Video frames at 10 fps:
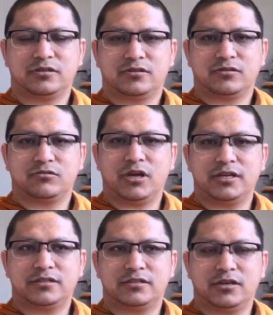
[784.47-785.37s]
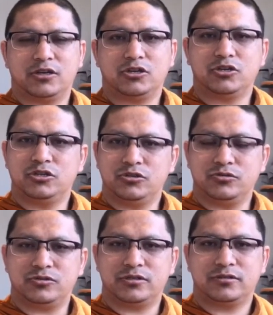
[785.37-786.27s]
quite
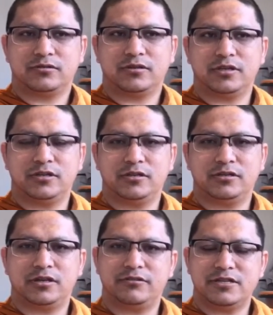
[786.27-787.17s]
good, and there